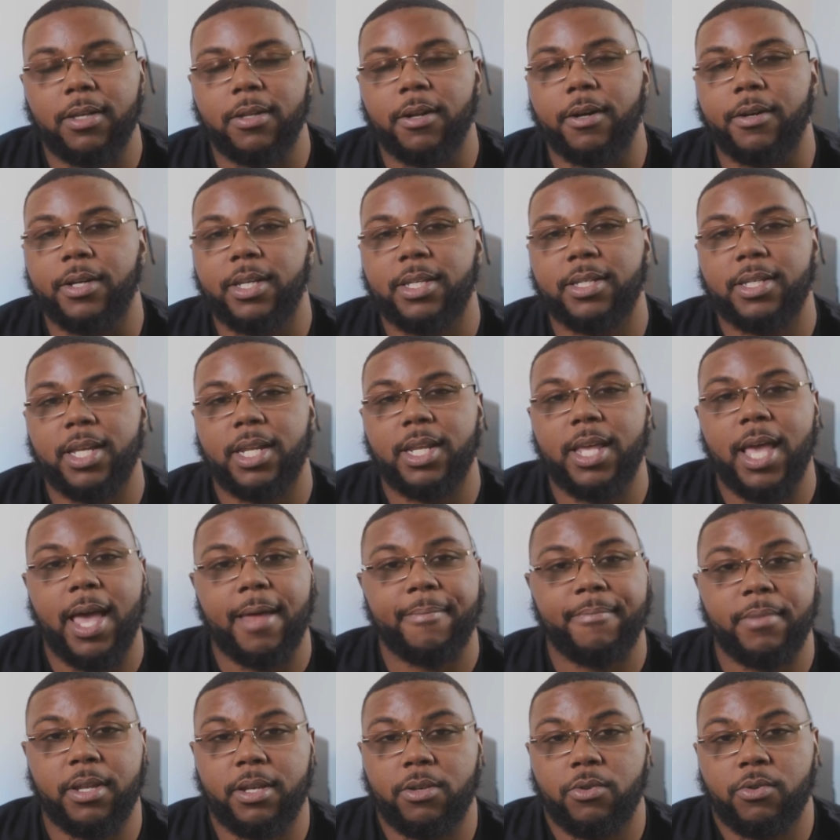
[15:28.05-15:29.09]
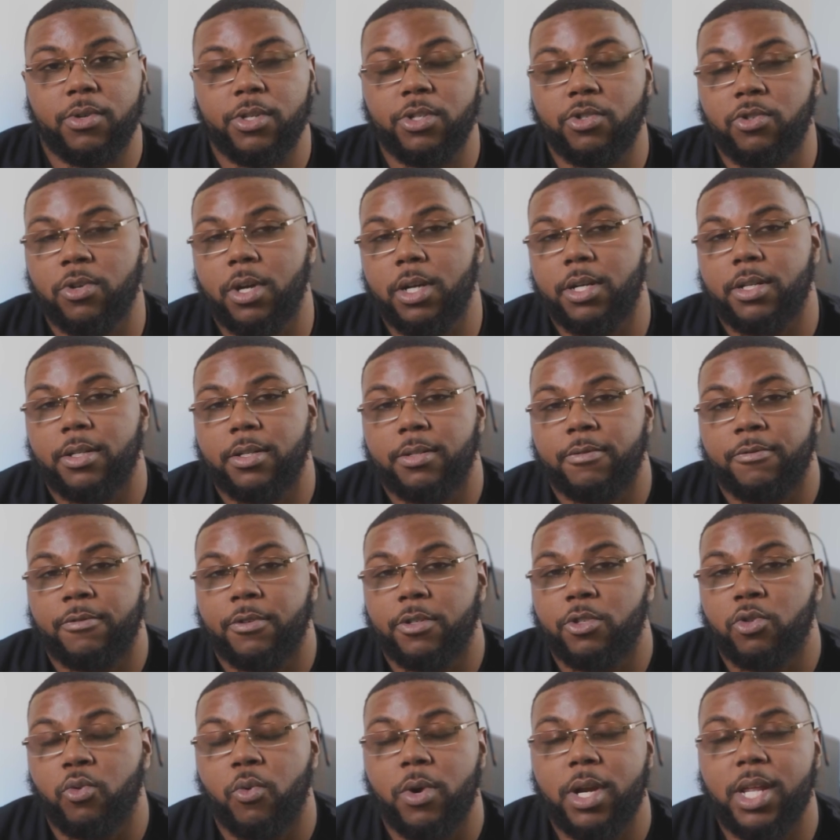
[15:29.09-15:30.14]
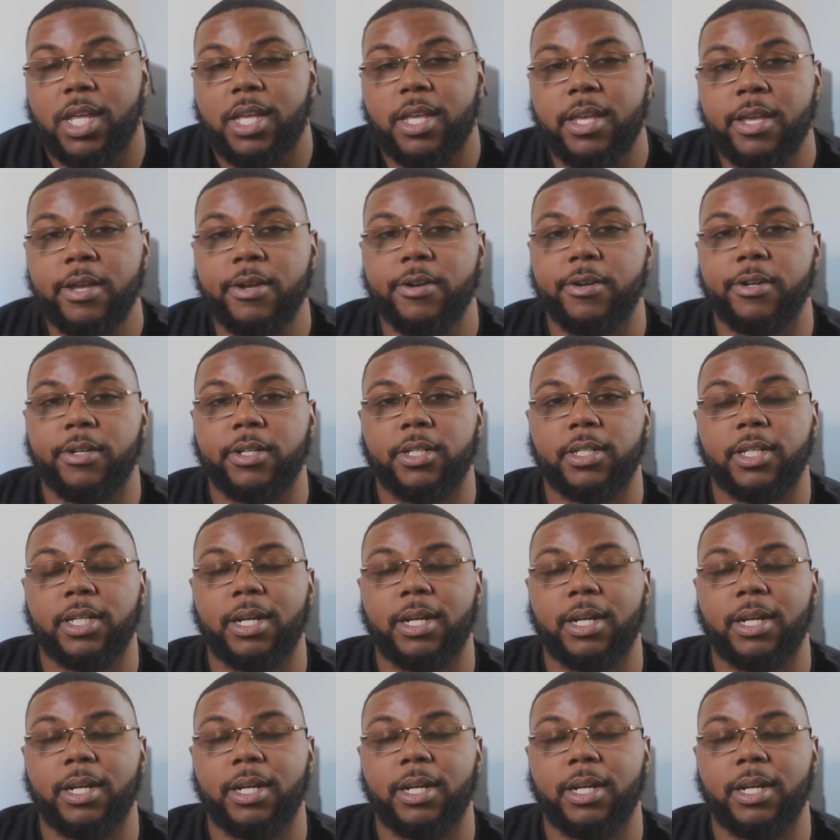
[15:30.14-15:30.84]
You know, he said he had been doing trucking for 20 years.